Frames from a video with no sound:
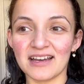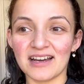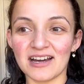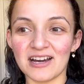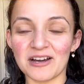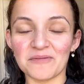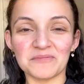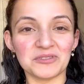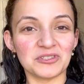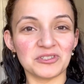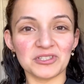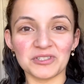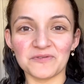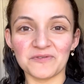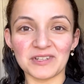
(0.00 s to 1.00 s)
um, she
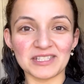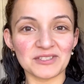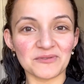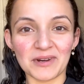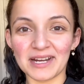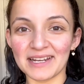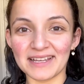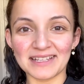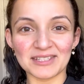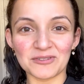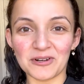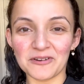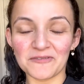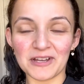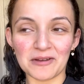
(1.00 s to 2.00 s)
just fits right into
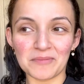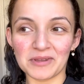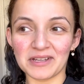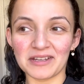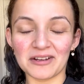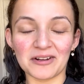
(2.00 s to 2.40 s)
our family.